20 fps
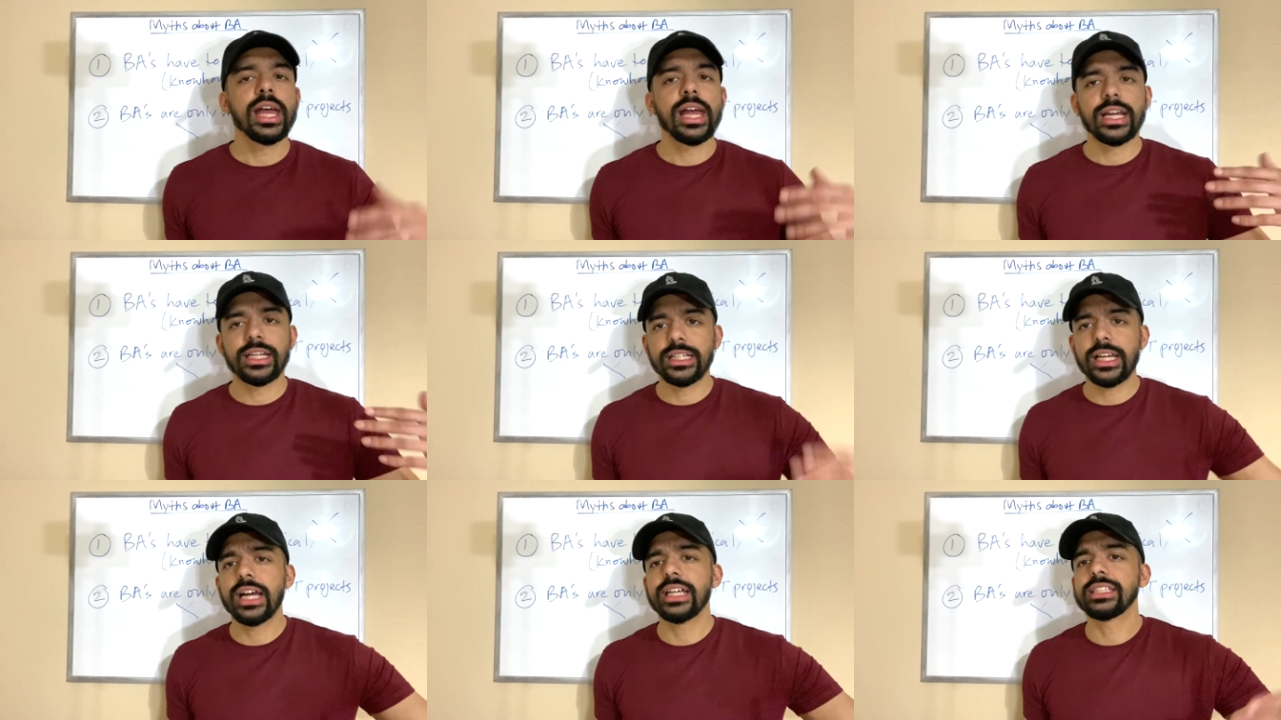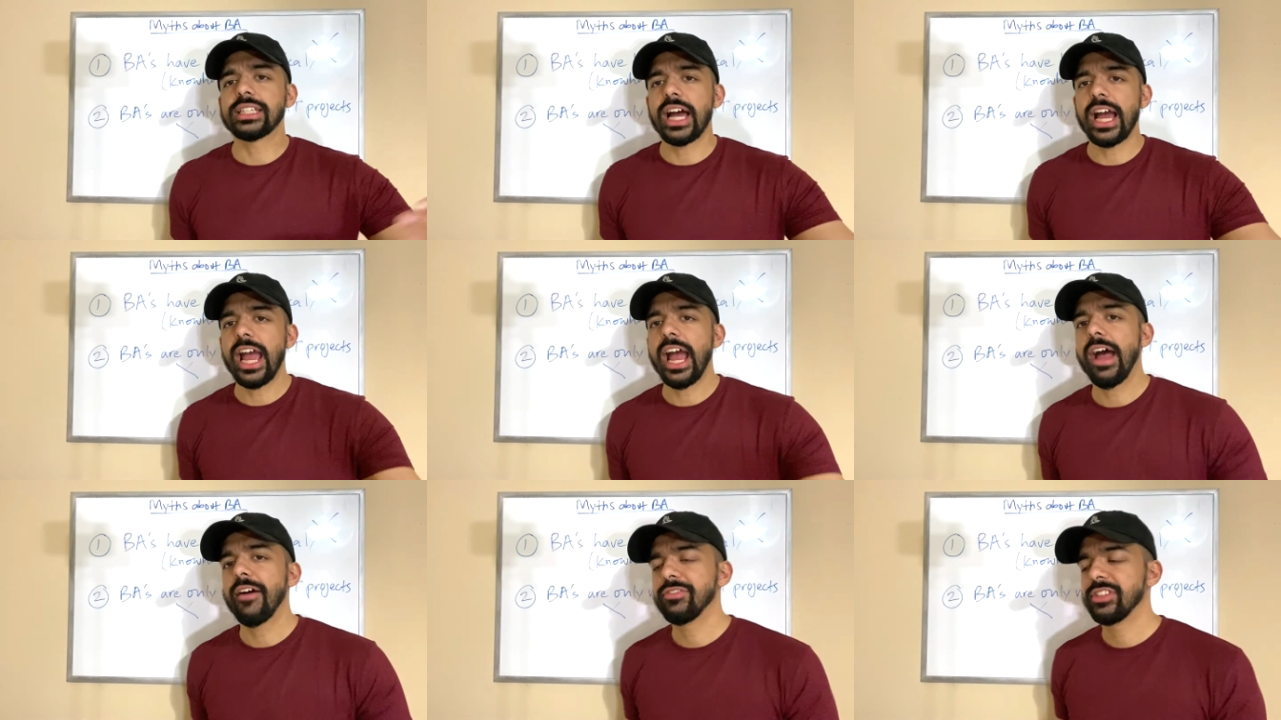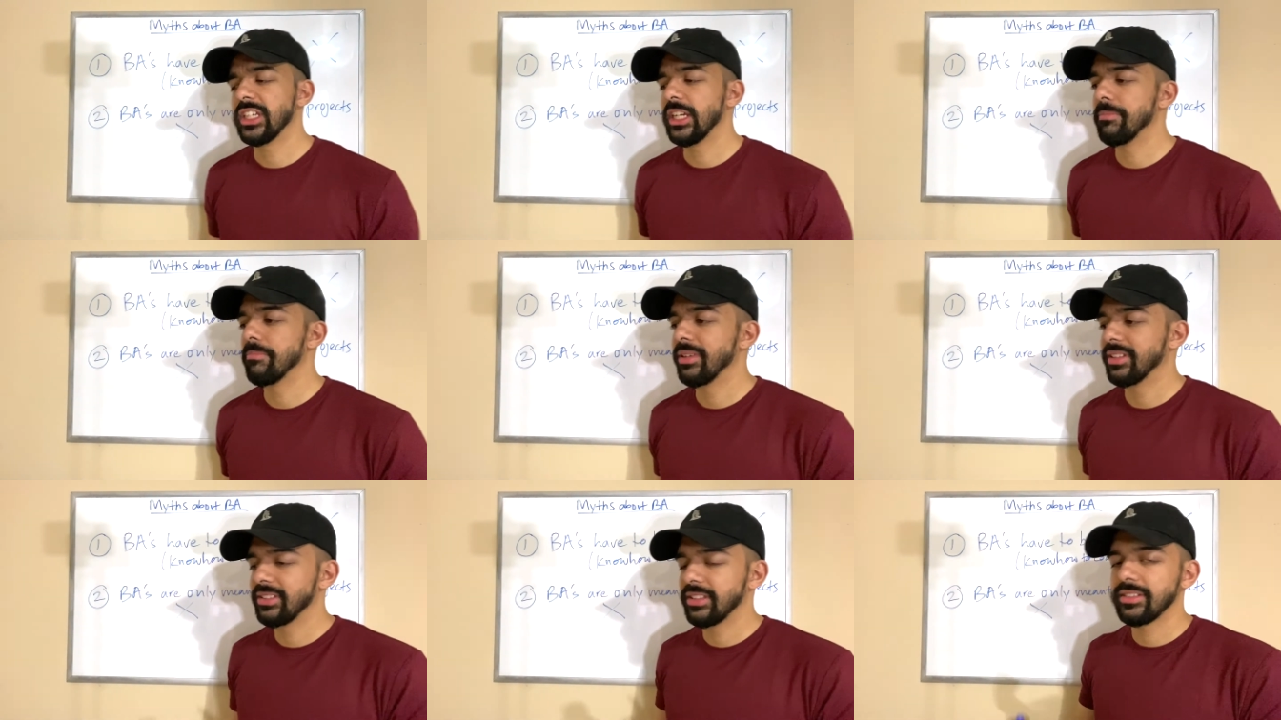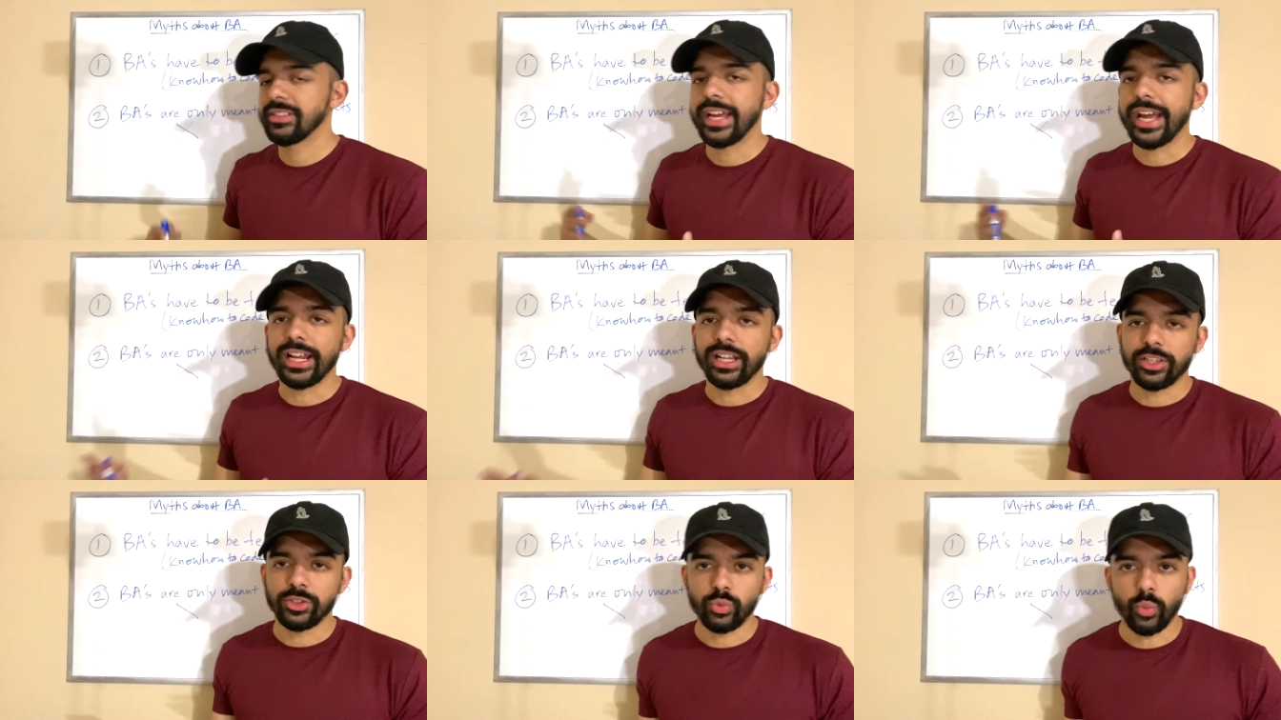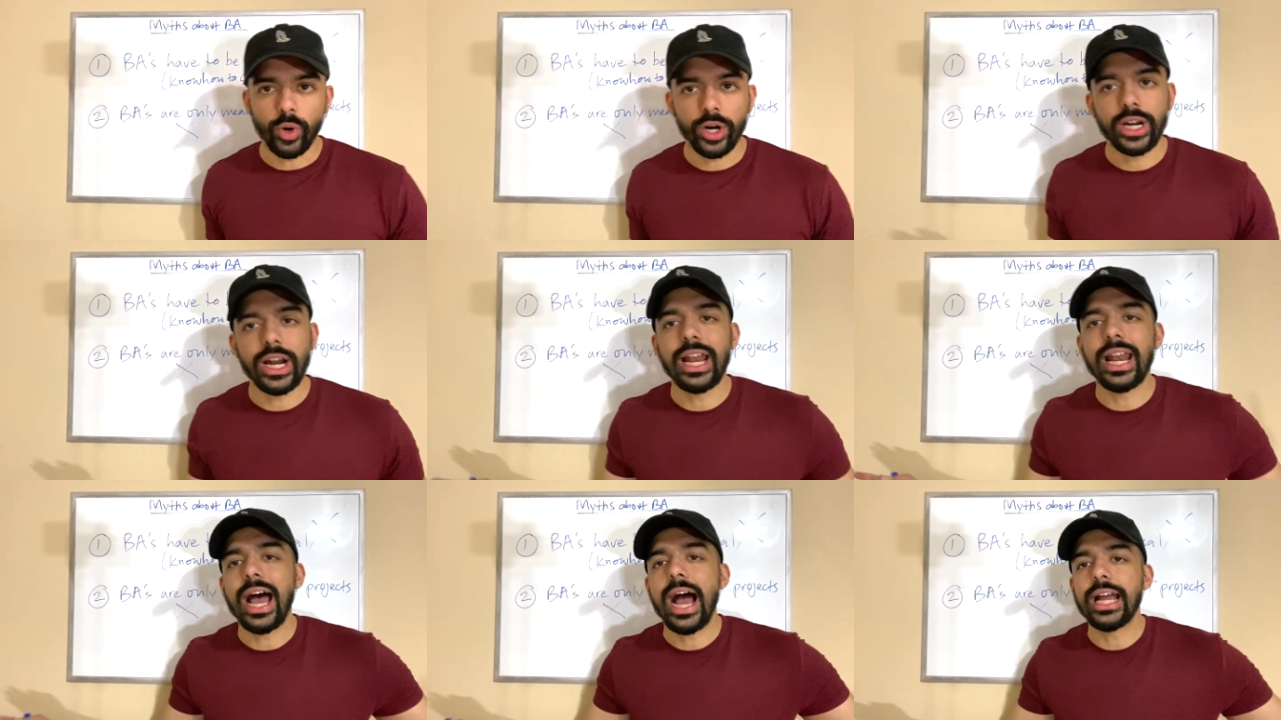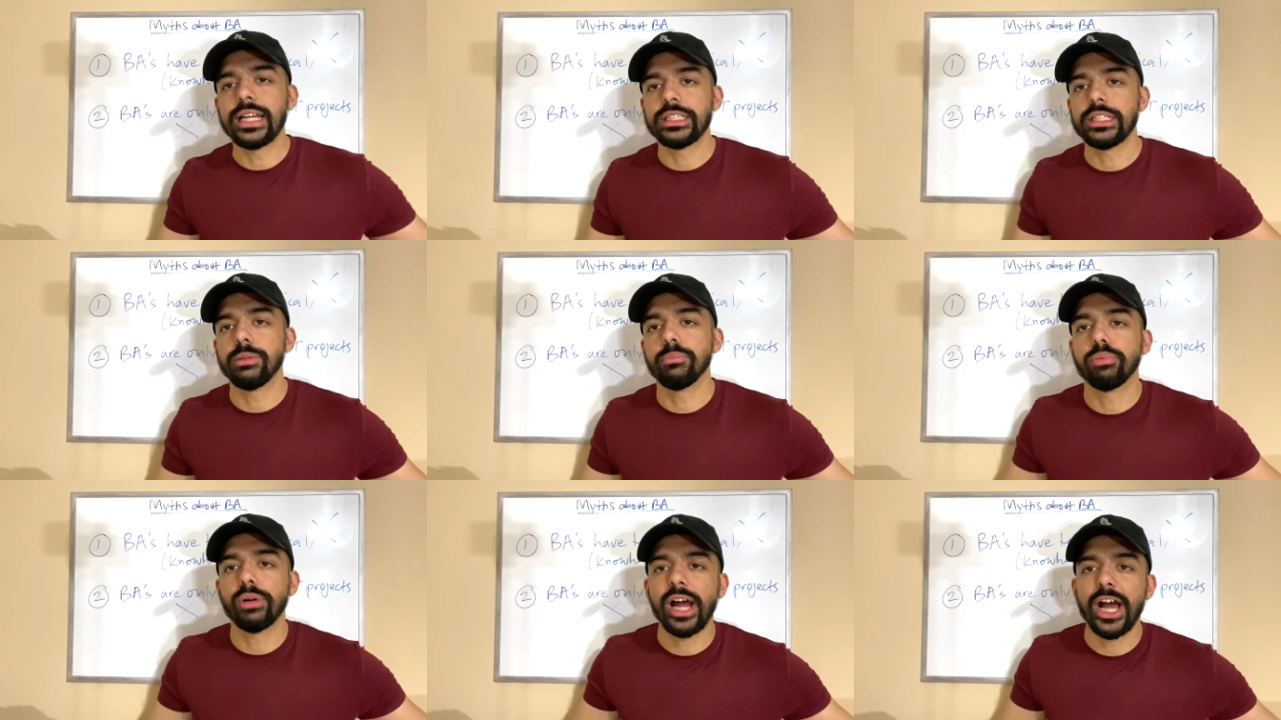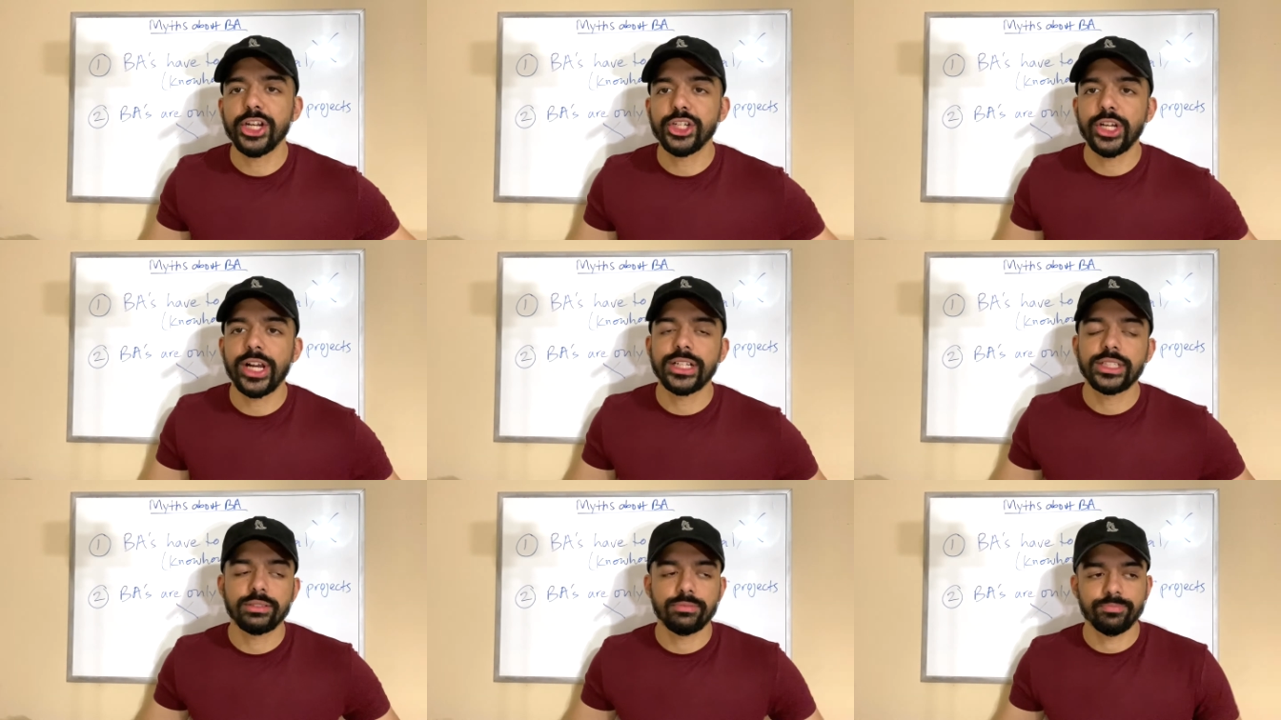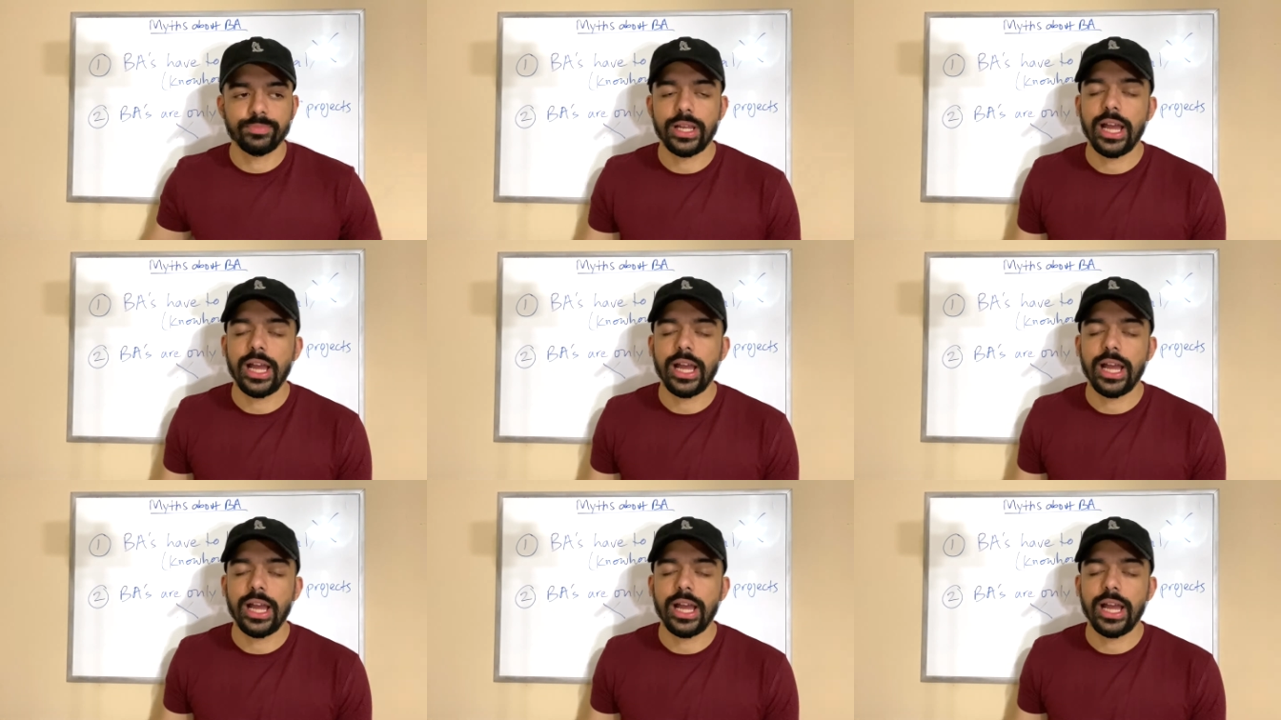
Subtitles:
yes, I have seen business analysts work on IT projects,